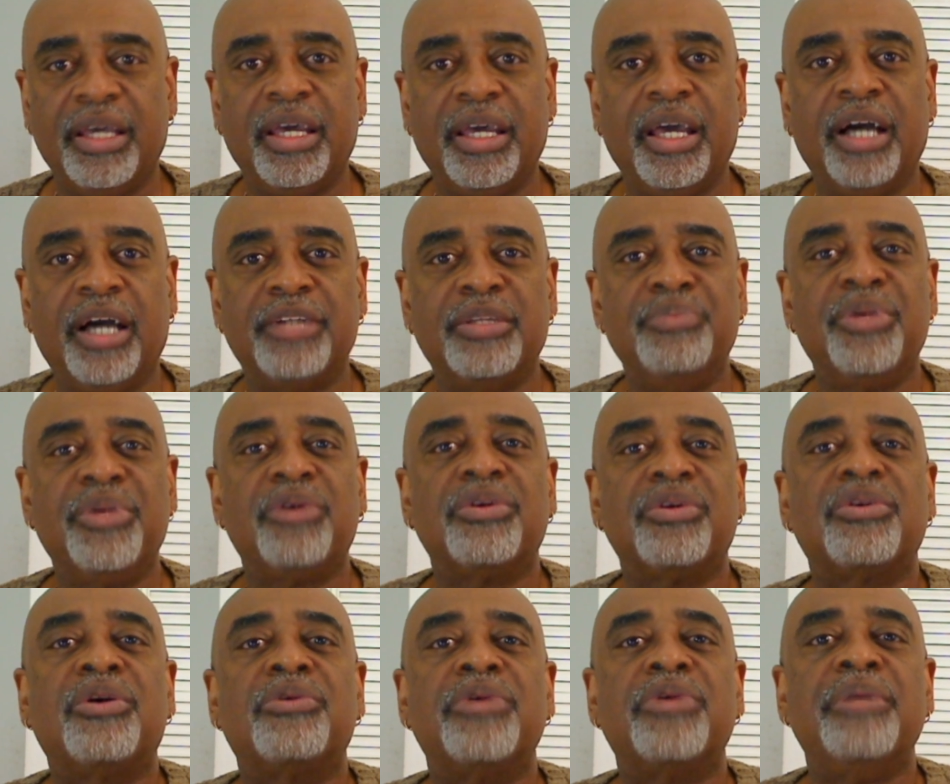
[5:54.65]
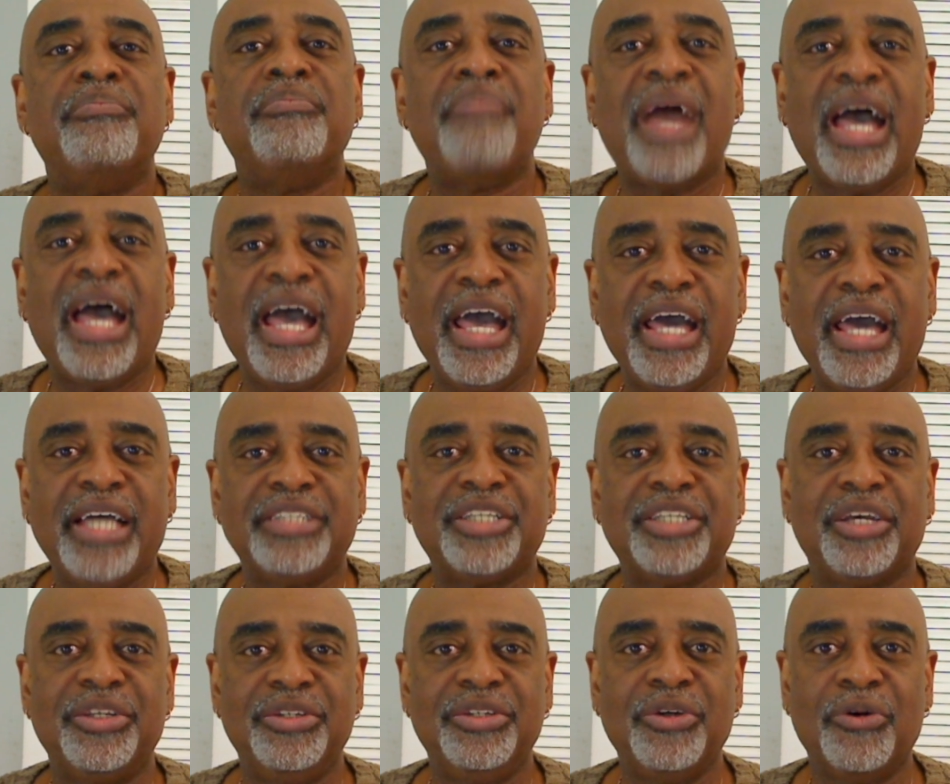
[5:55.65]
Uh, the miracle reminds
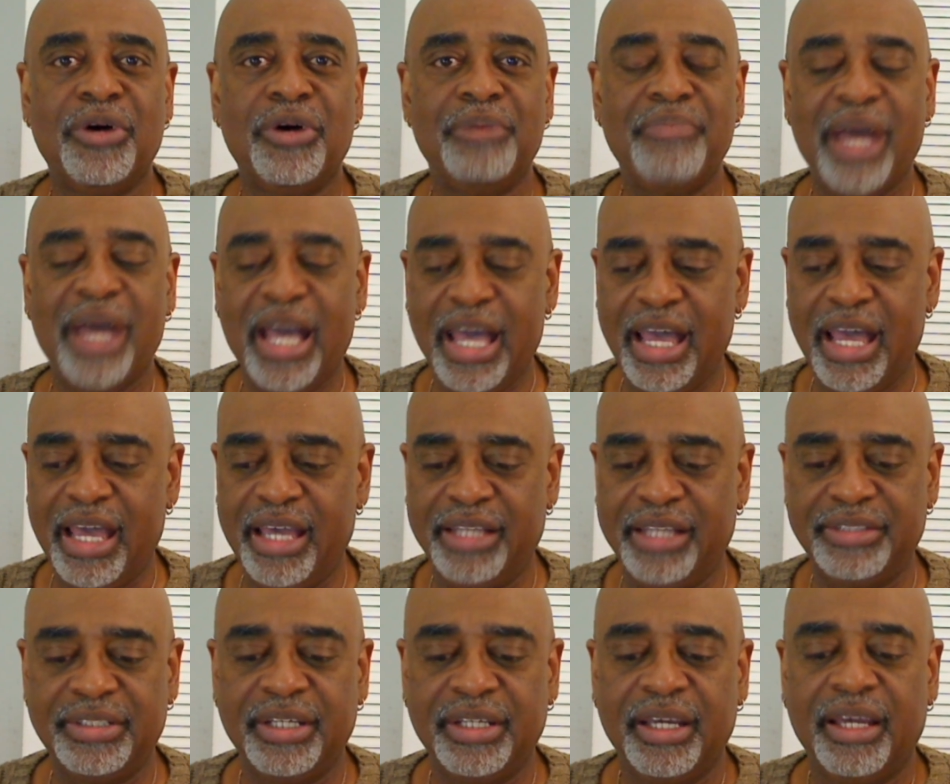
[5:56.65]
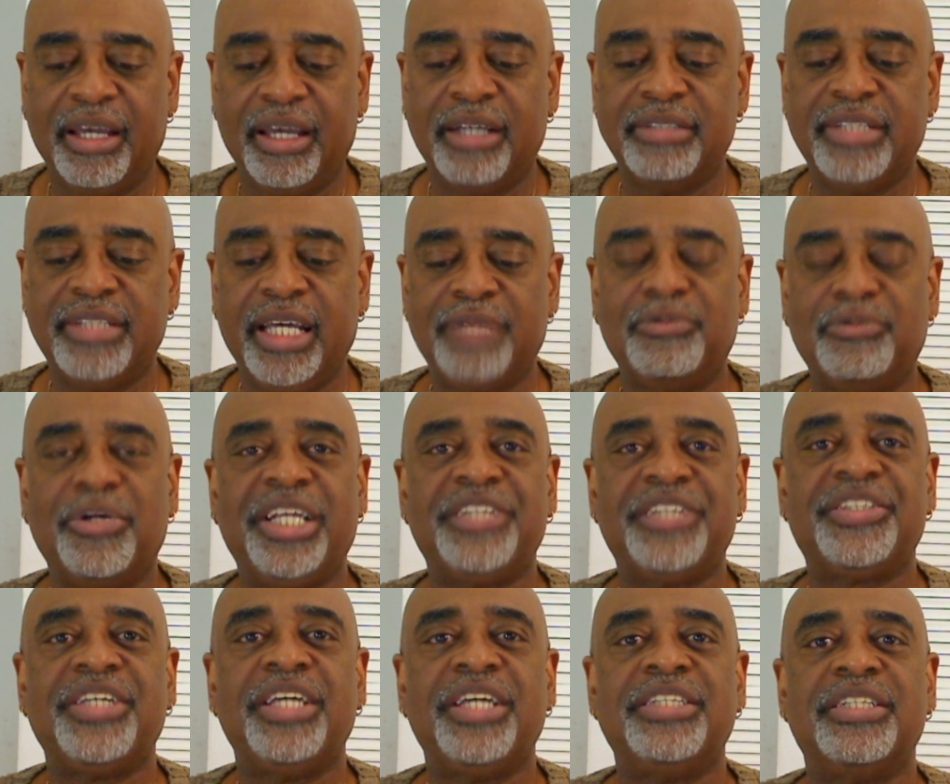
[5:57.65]
your mind that what it
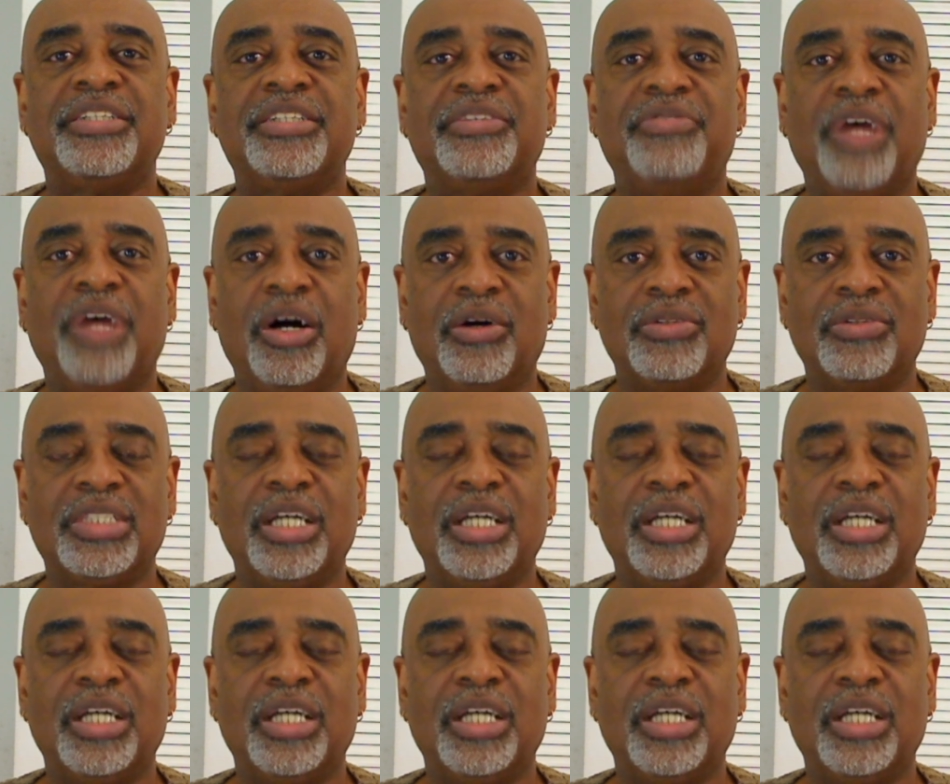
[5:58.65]
sees is false.